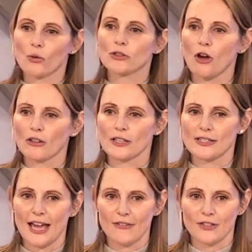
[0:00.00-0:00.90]
that all
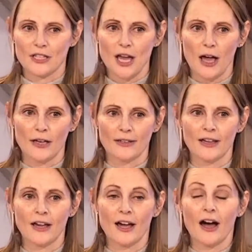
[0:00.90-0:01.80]
toddlers have to
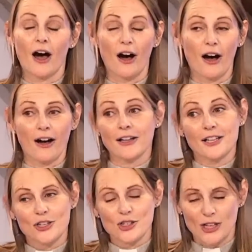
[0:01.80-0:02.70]
learn are